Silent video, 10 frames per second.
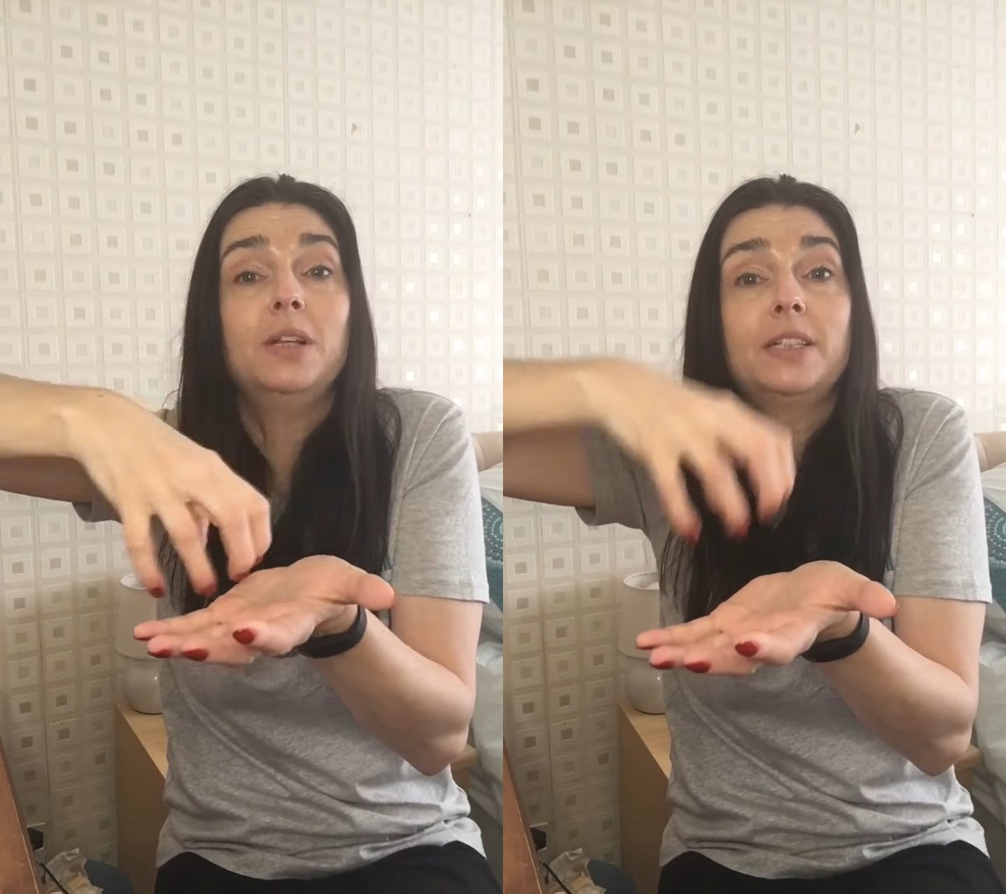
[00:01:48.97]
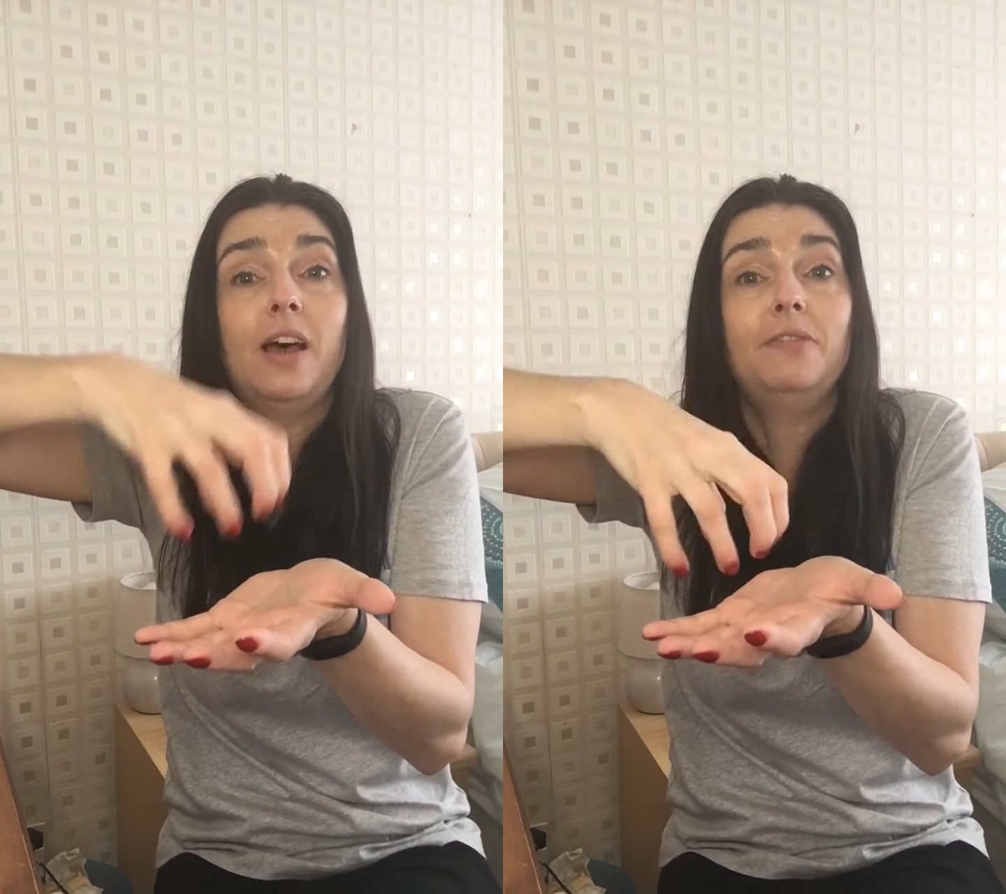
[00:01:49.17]
a
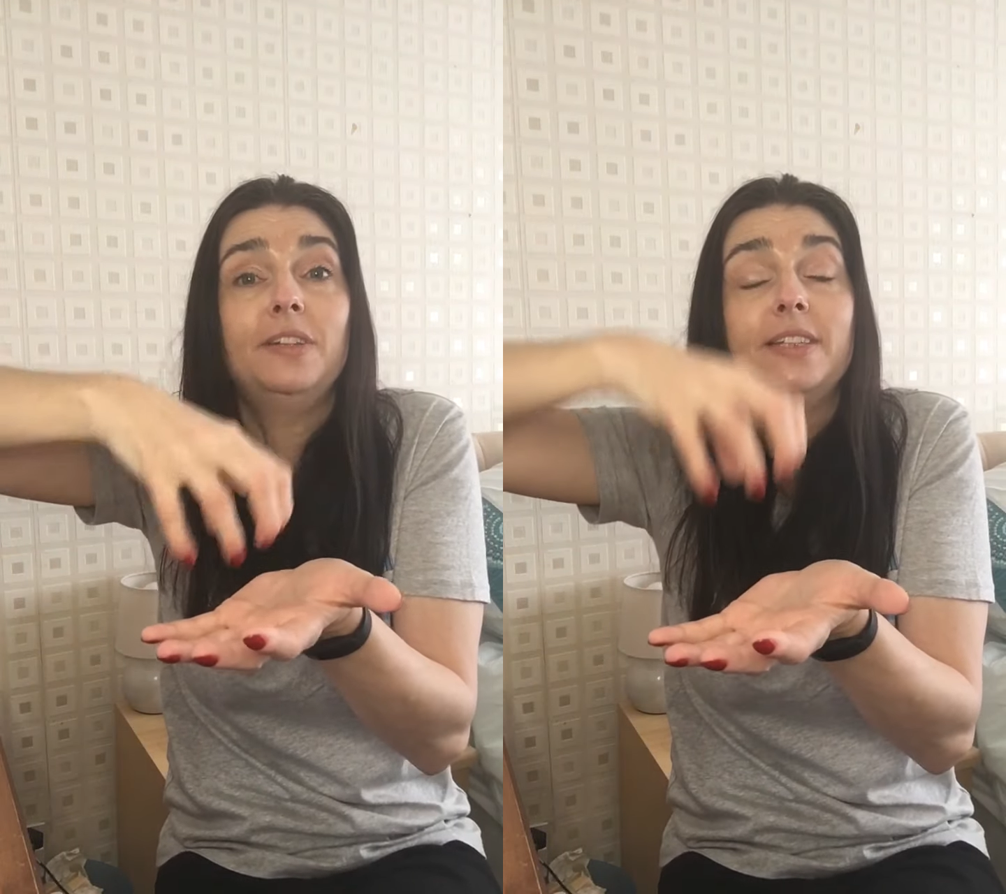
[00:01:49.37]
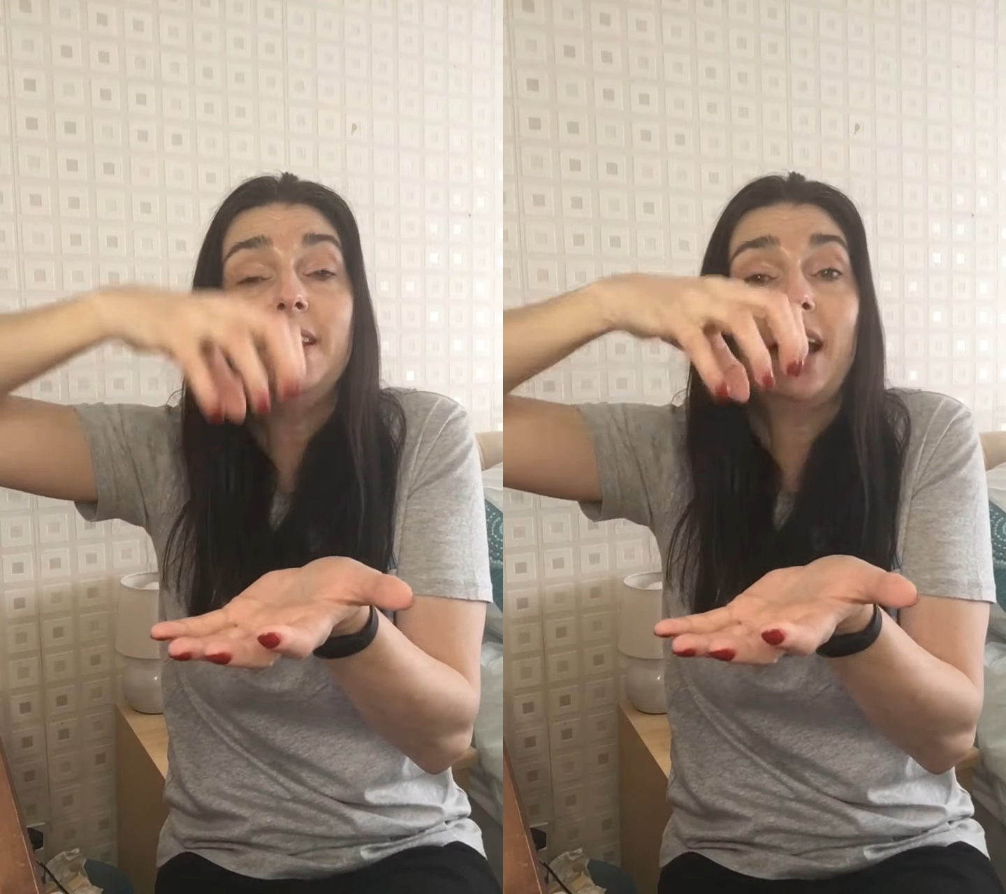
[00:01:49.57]

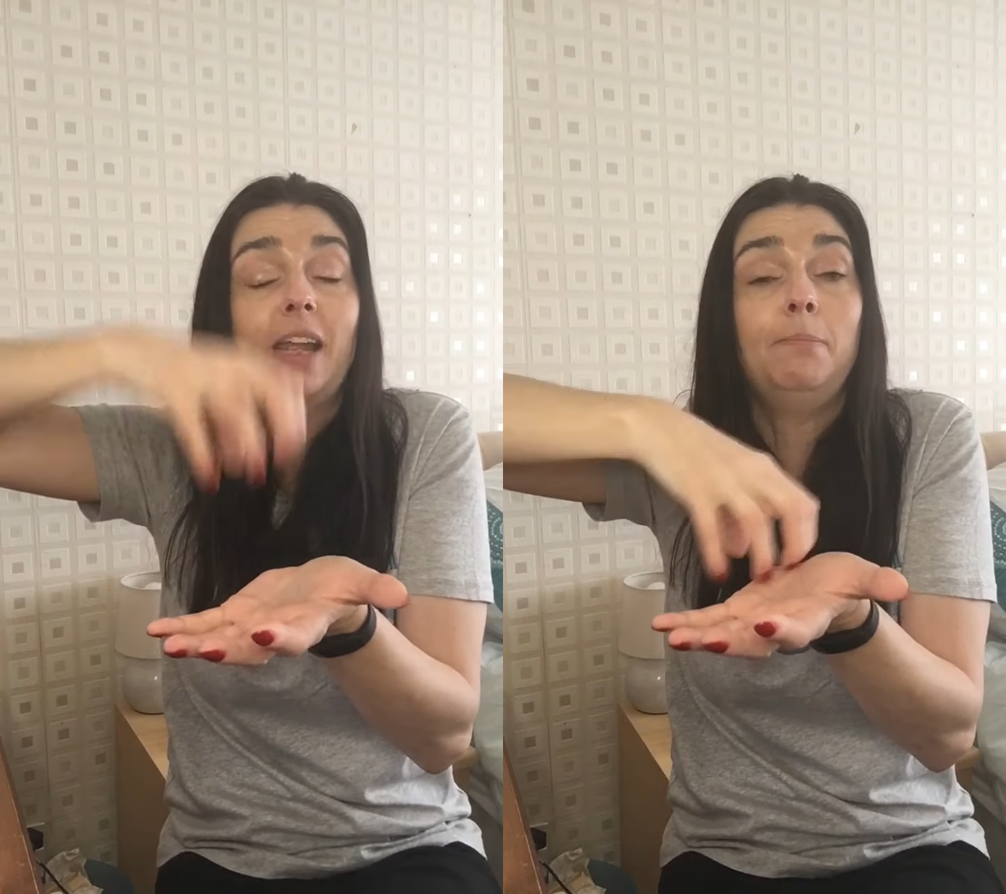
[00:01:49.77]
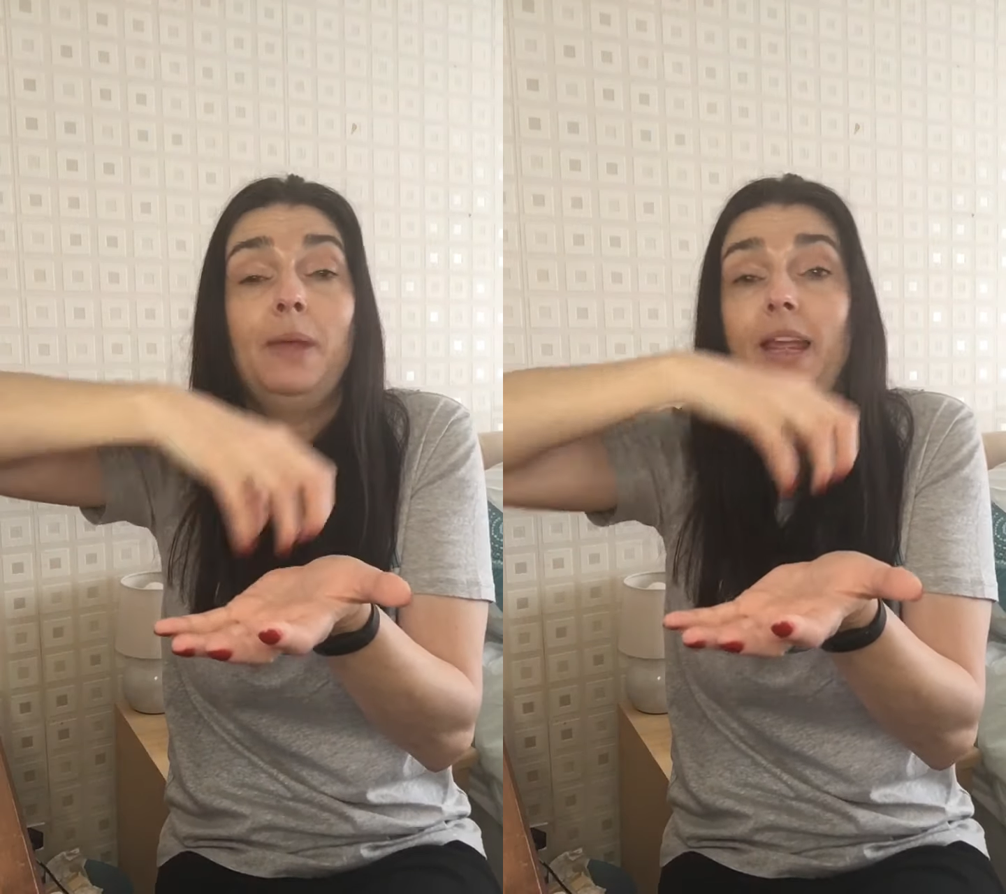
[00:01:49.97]
surface, and that
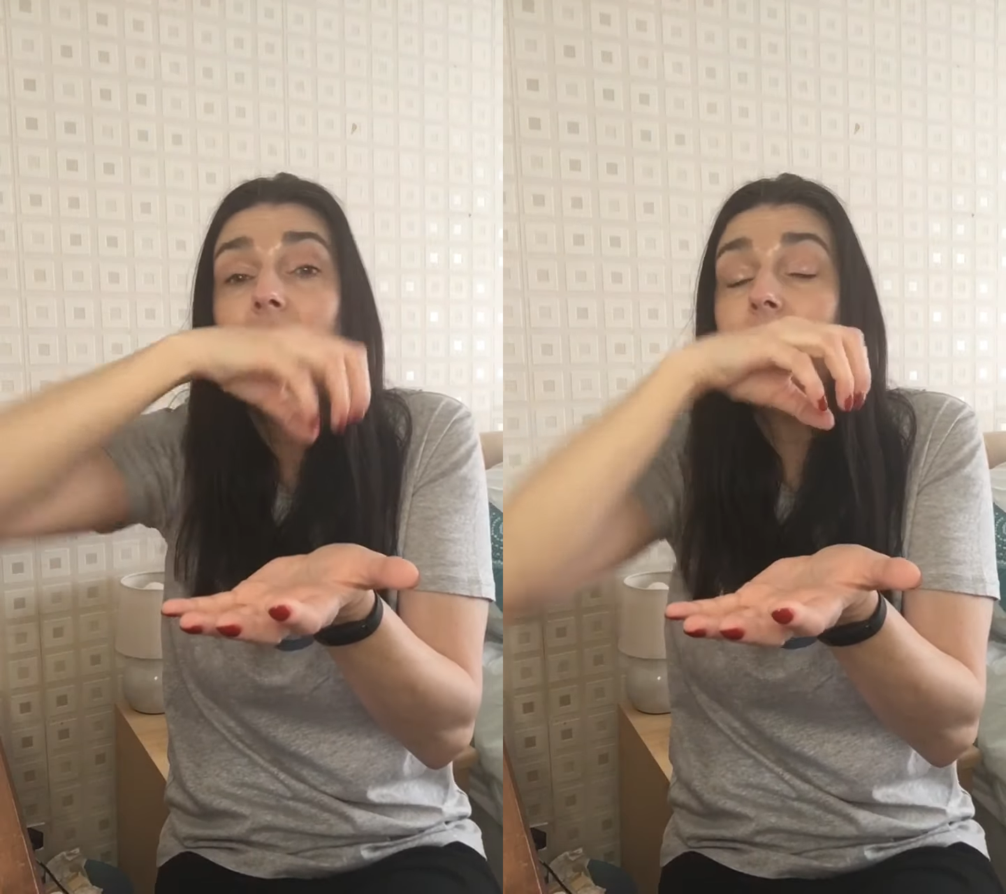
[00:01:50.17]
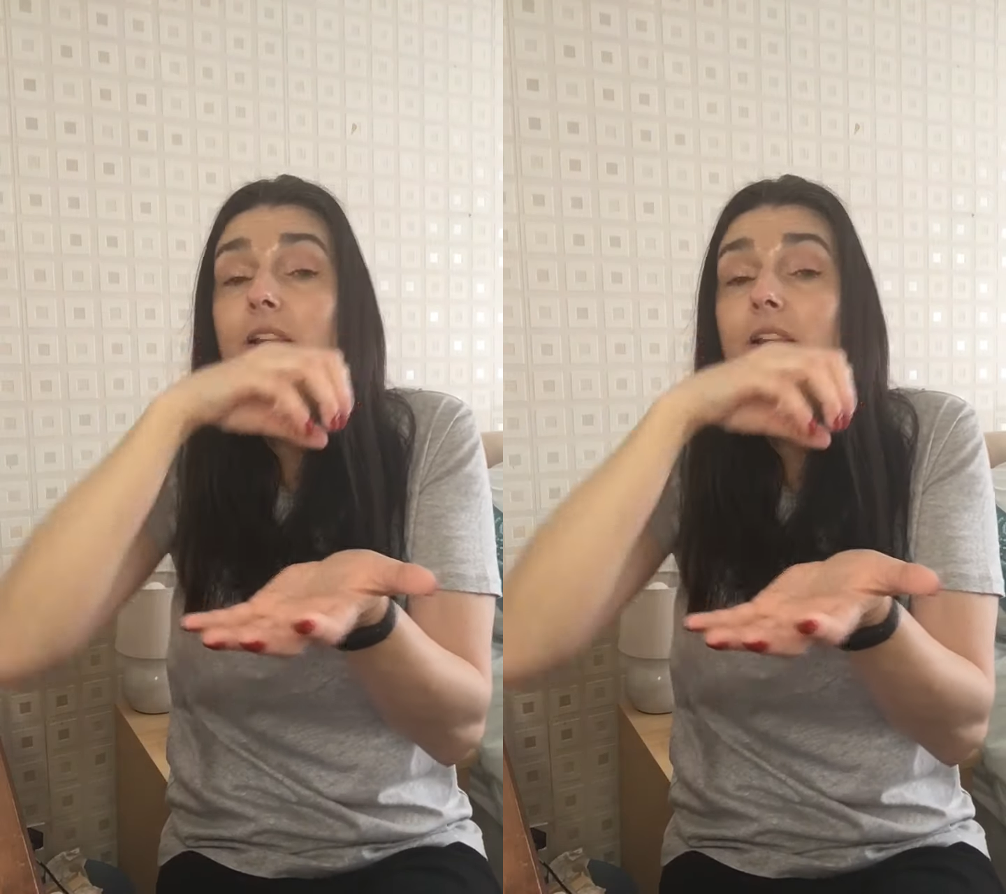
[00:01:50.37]
can be